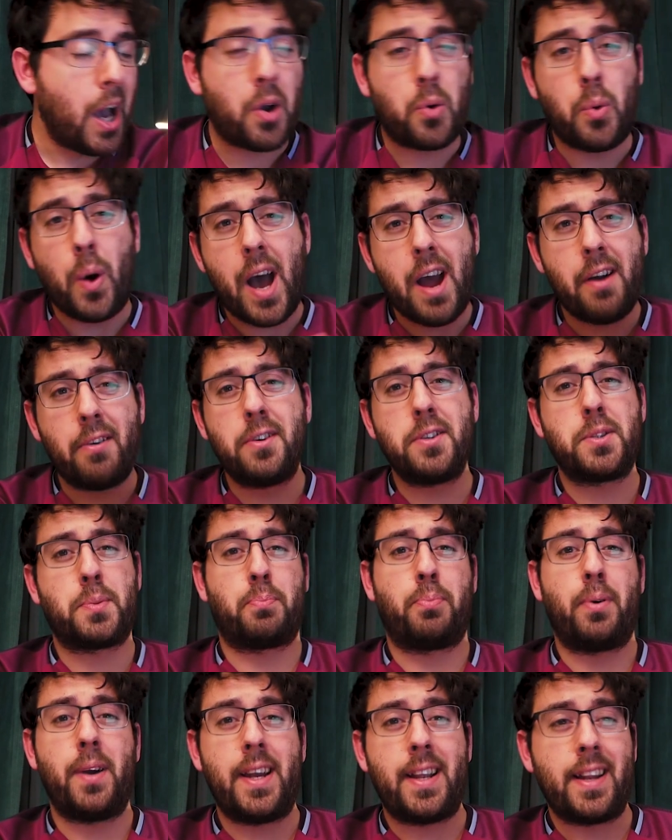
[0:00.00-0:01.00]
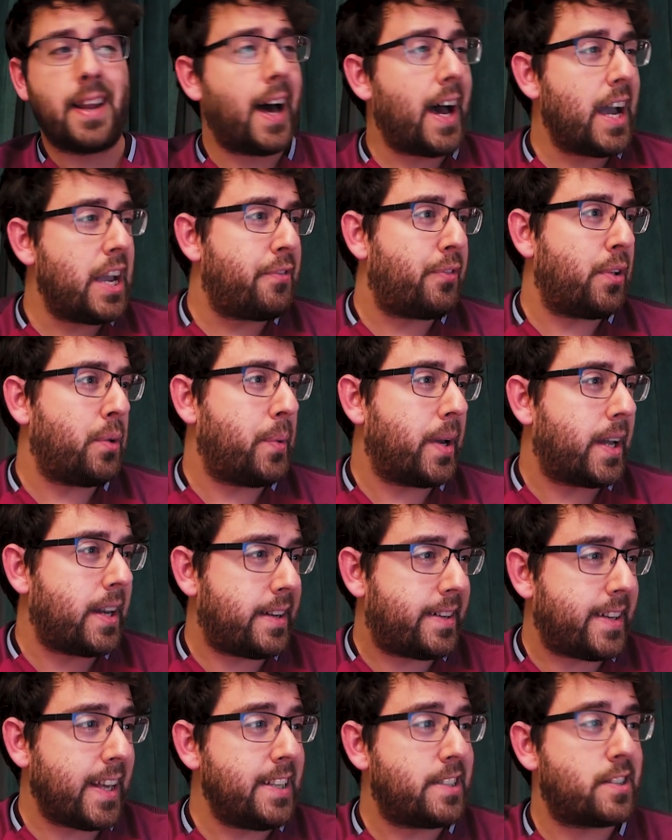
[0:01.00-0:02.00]
Aguero was pretty lively. We had
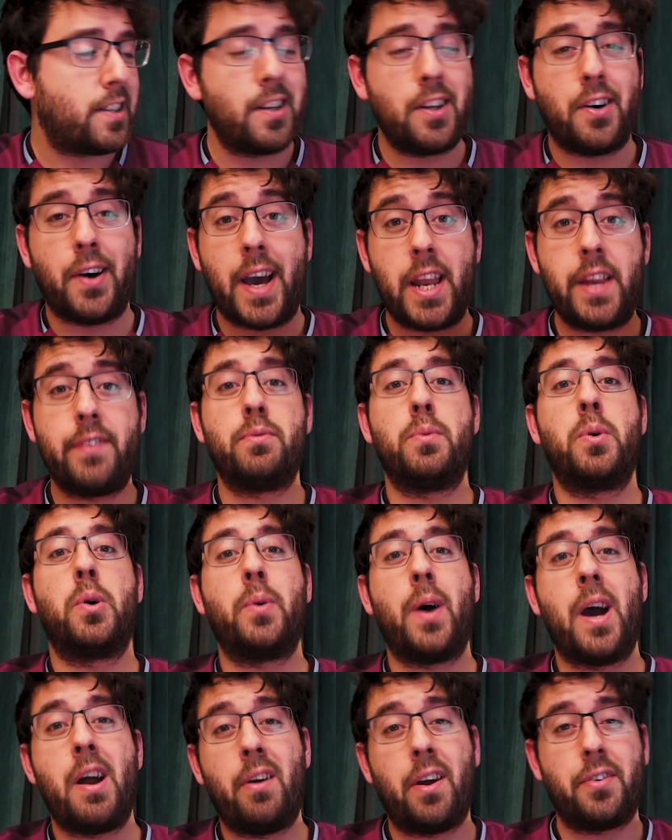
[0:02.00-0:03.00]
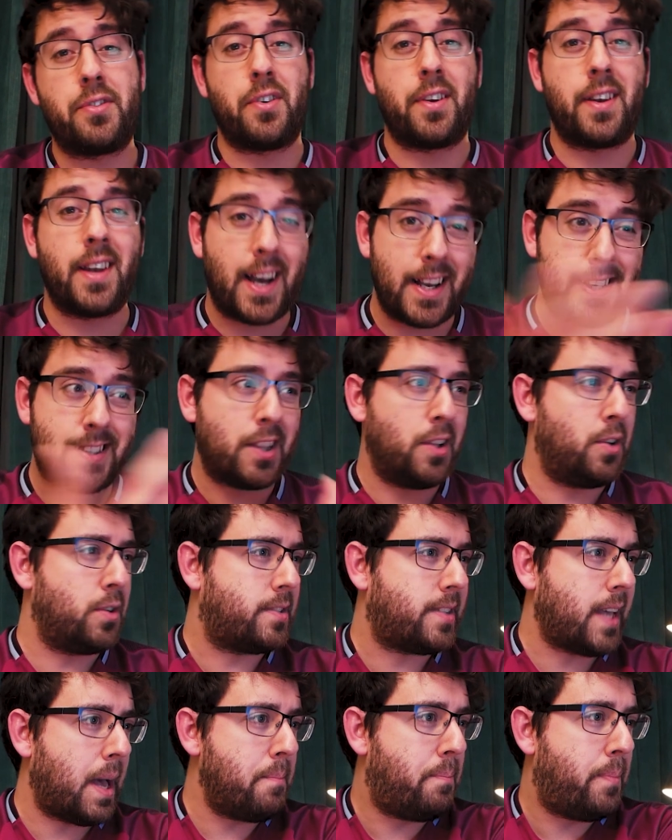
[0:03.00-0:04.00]
a decent little header from Aguero after a nice little
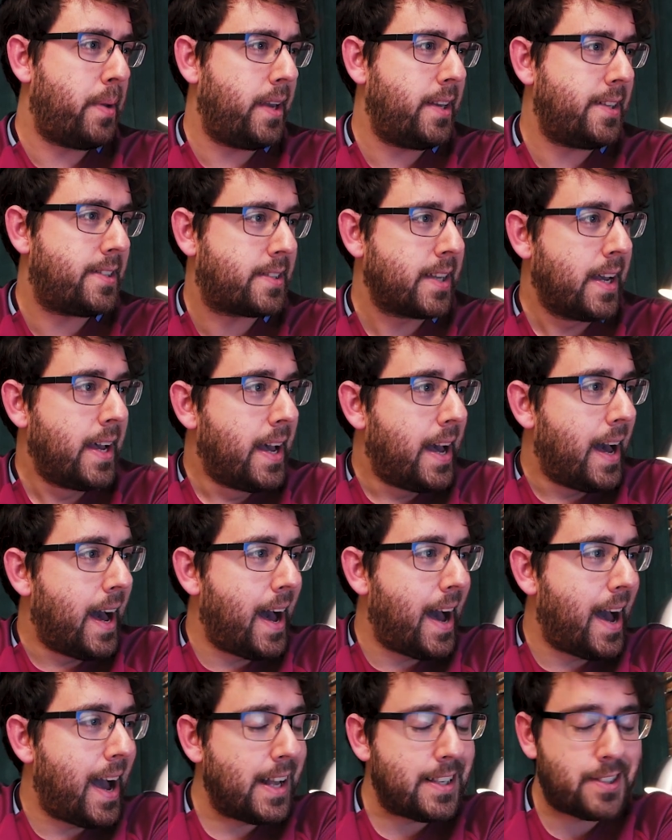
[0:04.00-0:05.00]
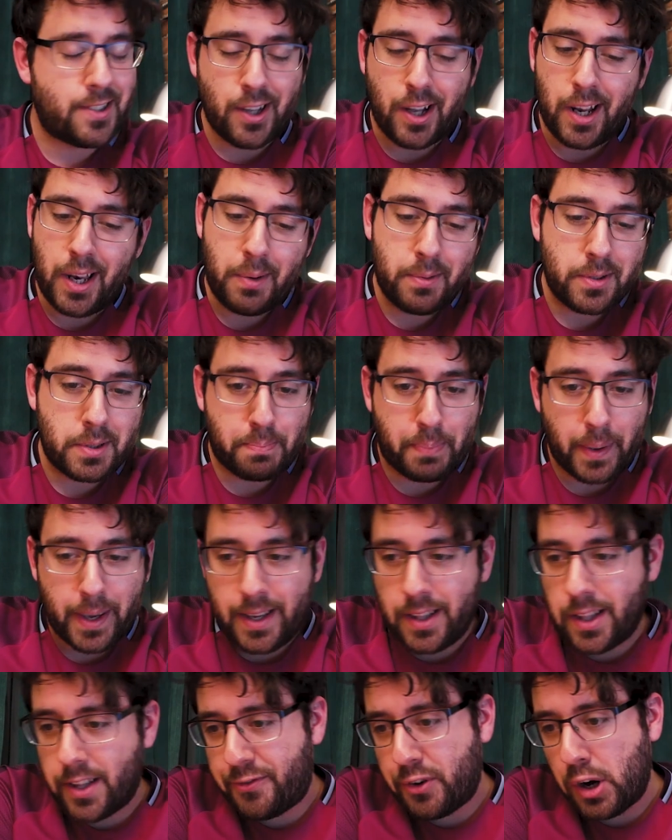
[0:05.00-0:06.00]
set piece. Sterling was
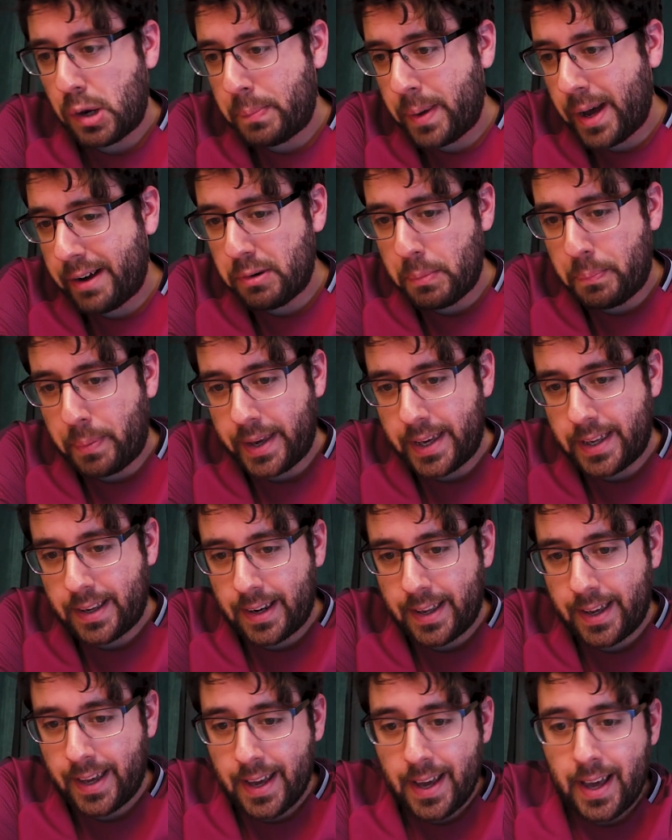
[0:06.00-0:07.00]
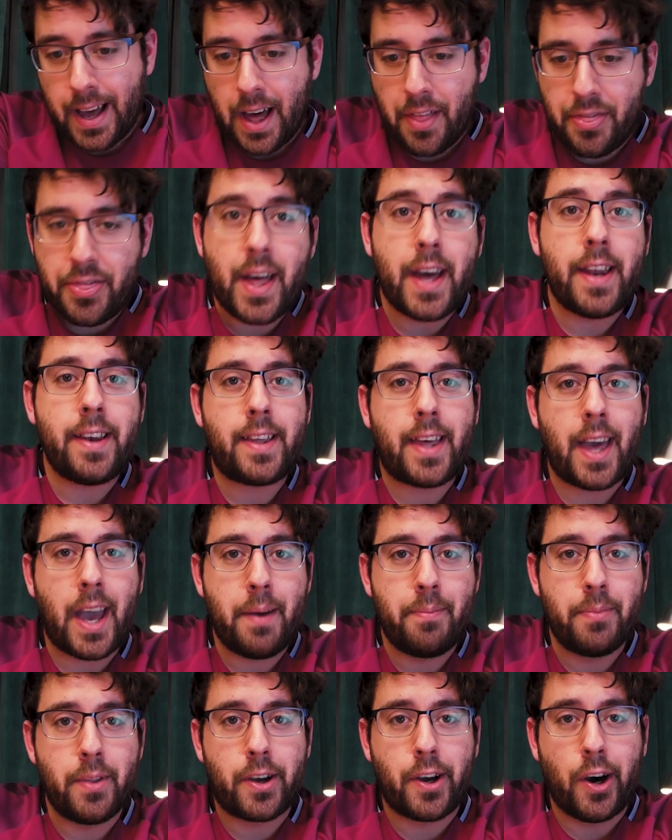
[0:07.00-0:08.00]
beating the fullback repeatedly, and then
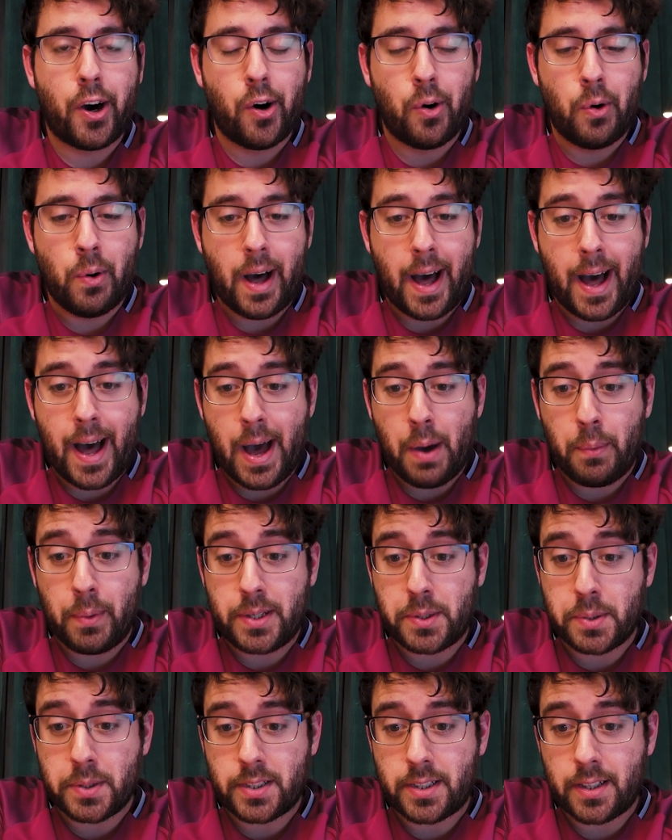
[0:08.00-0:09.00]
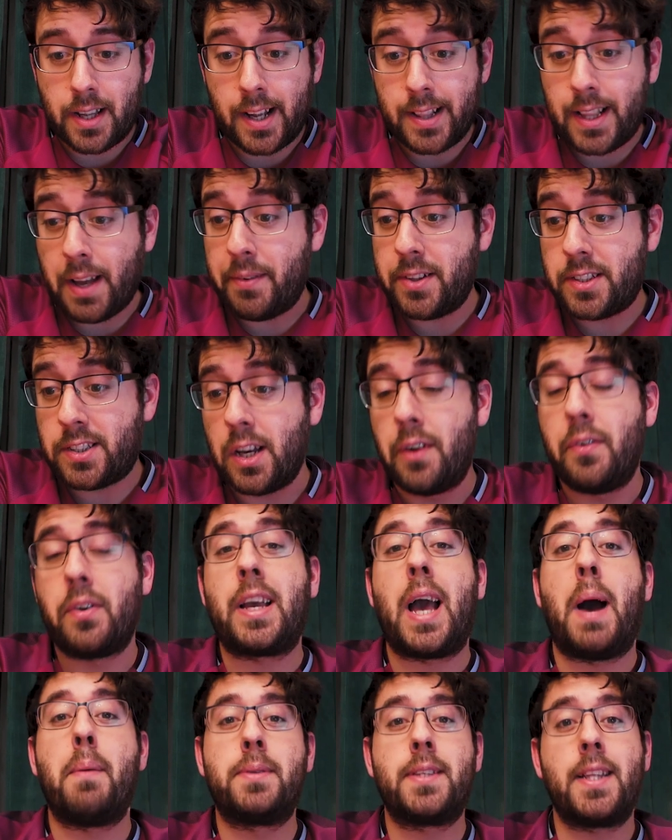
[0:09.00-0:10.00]
came the goal, which was David Silva
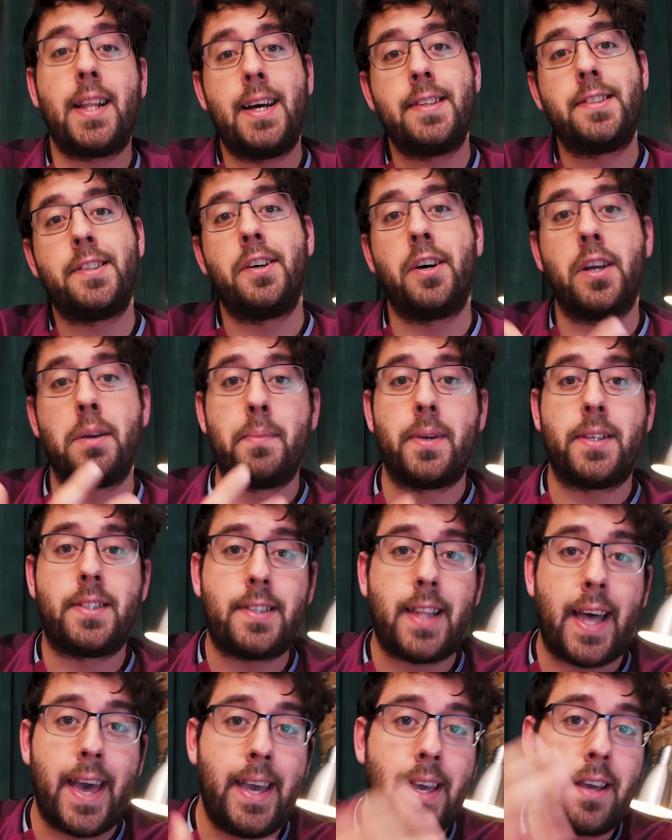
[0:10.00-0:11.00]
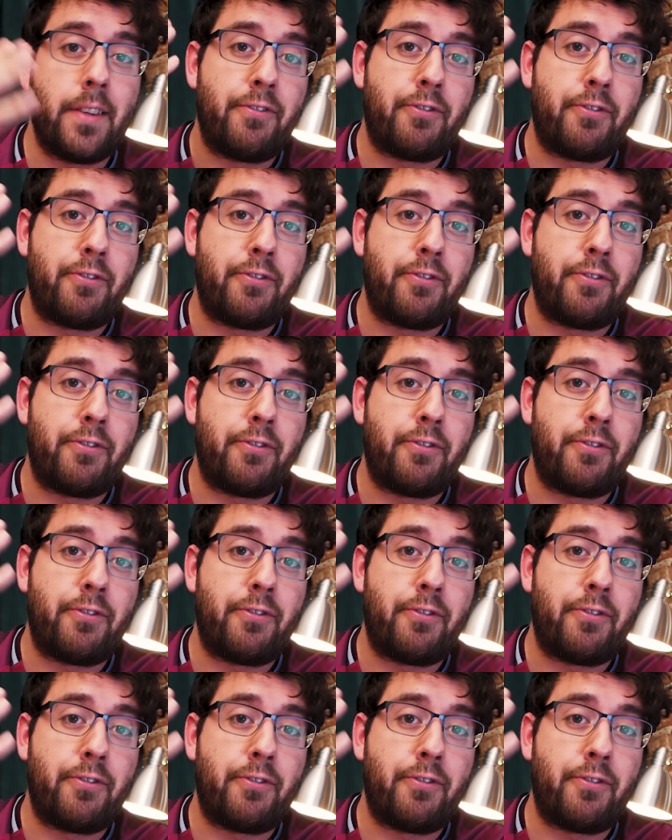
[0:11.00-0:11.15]
capitalising on a mistake